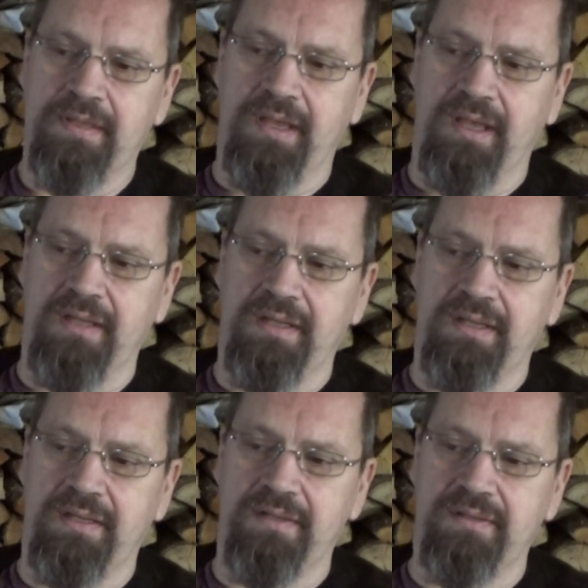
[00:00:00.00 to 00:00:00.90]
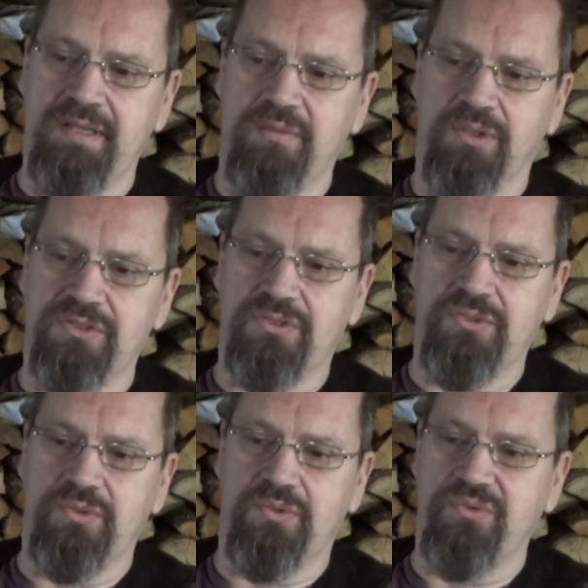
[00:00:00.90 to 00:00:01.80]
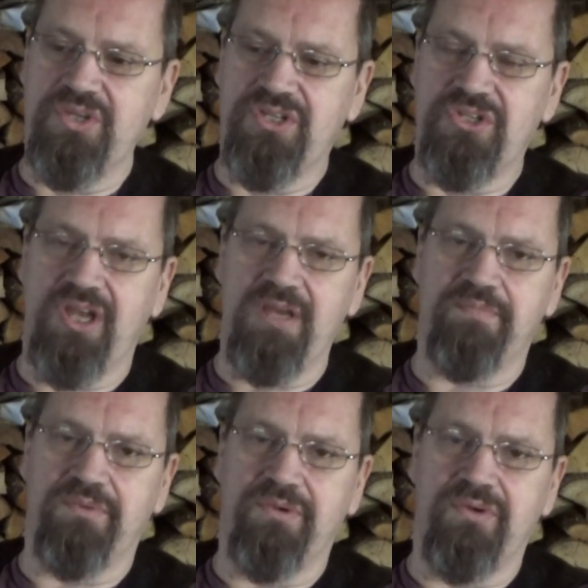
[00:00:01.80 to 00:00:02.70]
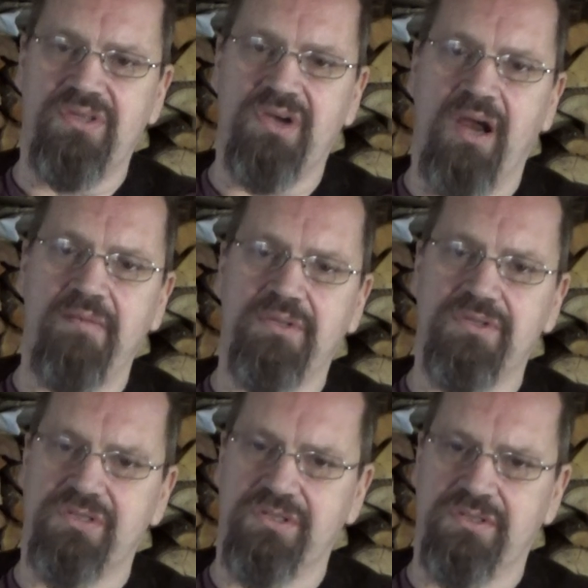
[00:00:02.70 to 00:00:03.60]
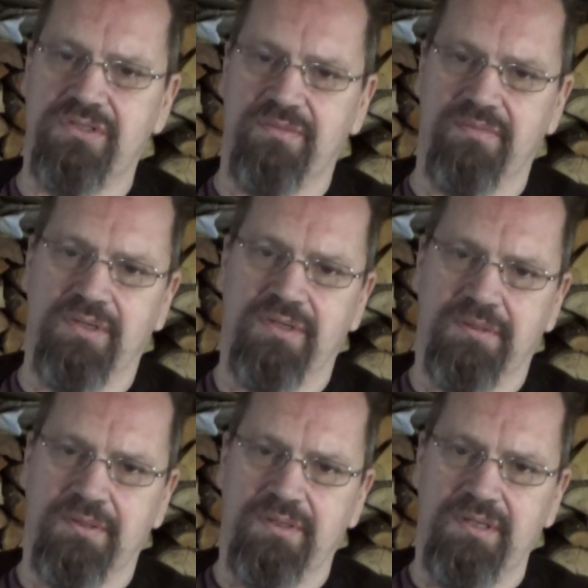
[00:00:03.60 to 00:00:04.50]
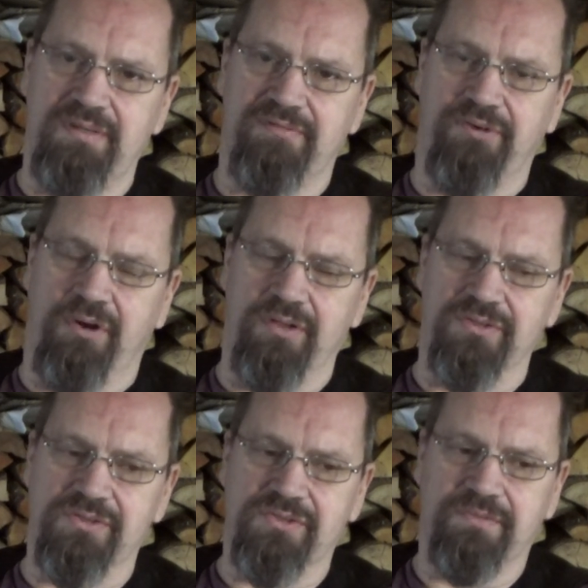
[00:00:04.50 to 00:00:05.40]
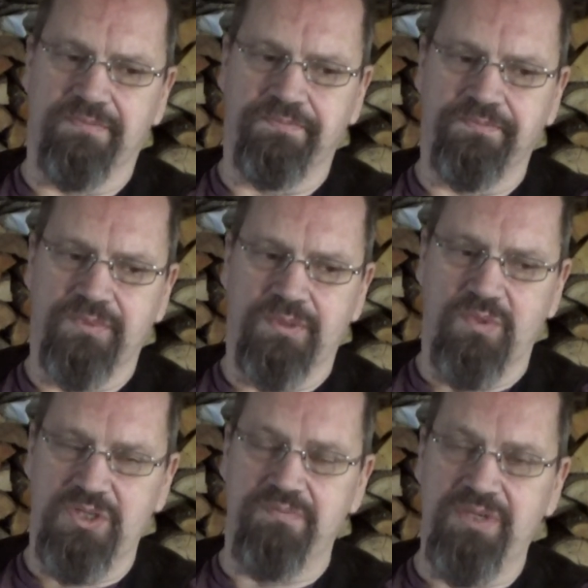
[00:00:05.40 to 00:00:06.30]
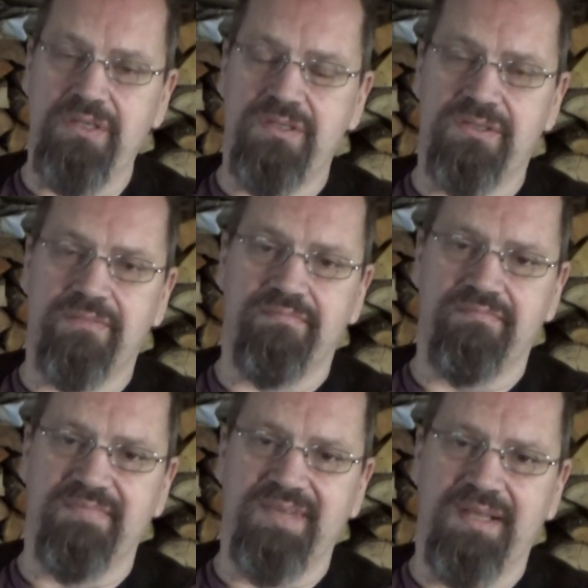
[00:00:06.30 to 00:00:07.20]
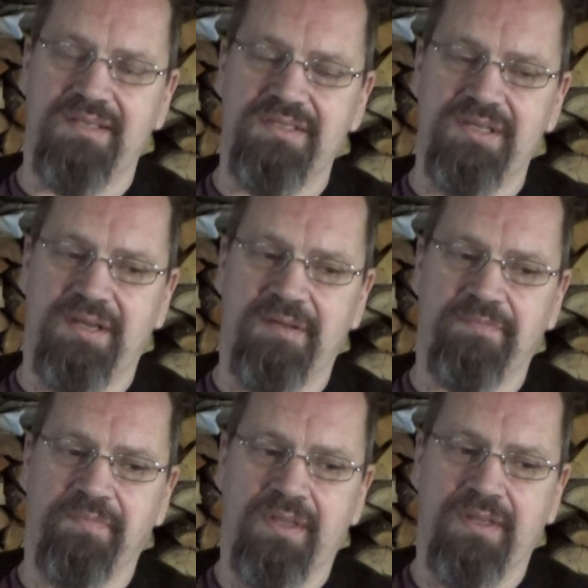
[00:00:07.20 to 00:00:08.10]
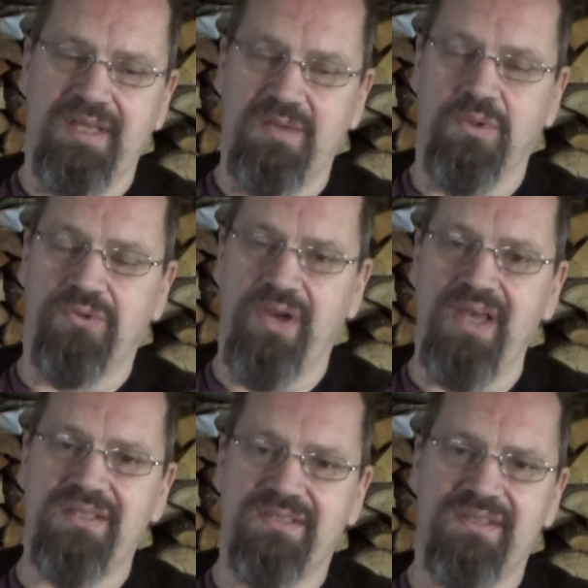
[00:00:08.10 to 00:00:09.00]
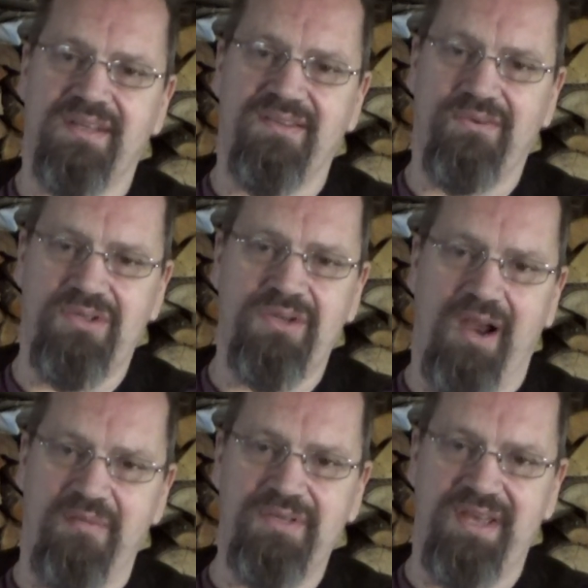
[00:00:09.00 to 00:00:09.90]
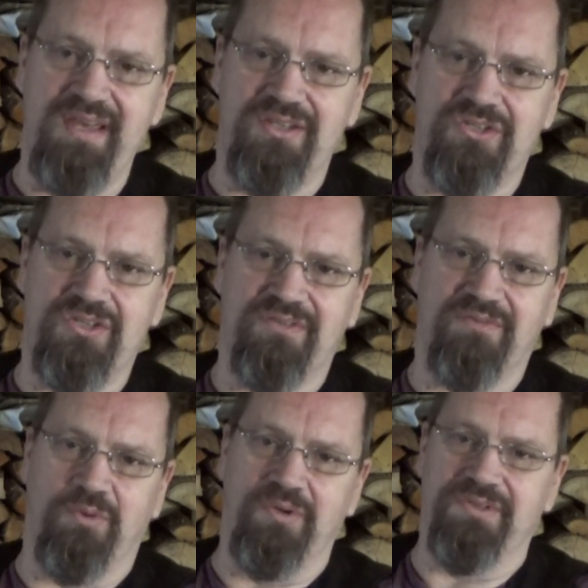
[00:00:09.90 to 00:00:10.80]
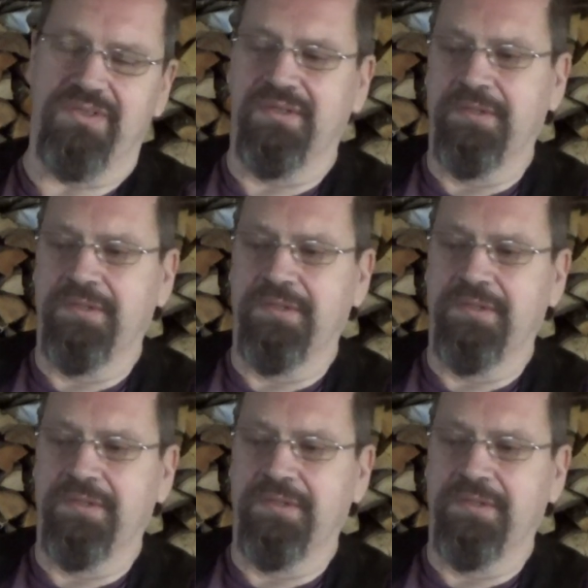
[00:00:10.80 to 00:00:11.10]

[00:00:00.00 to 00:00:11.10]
and he wants to reshape the retirement system in France, which means that he will raise the retirement age, of course.